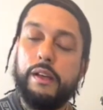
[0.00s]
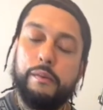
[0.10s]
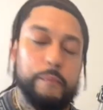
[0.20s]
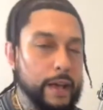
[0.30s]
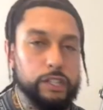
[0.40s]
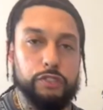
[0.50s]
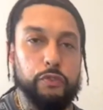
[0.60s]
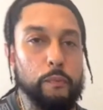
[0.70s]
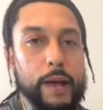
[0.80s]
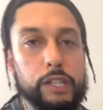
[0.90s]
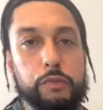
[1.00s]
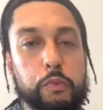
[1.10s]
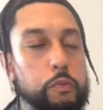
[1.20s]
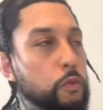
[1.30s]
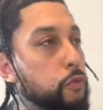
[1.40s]
masterful
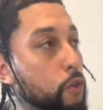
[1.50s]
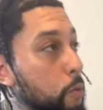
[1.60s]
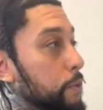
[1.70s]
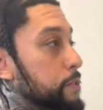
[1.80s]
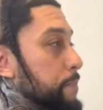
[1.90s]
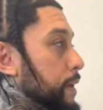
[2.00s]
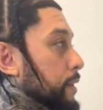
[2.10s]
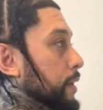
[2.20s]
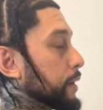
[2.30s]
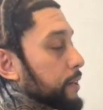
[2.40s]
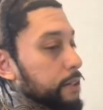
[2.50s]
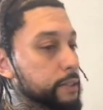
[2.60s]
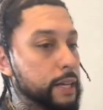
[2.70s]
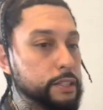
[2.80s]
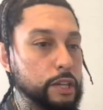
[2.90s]
performance, man. Like
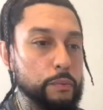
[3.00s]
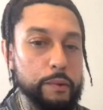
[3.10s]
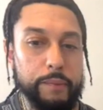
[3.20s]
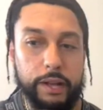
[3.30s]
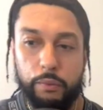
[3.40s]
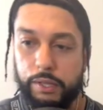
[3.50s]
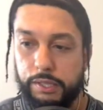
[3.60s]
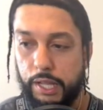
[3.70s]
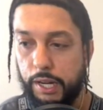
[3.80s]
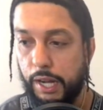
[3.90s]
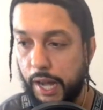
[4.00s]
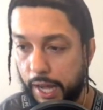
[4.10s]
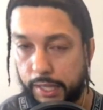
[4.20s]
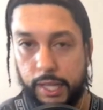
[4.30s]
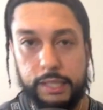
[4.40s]
I went back and watched a lot of the
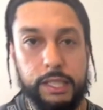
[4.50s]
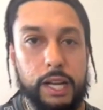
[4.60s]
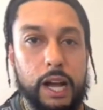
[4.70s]
highlights.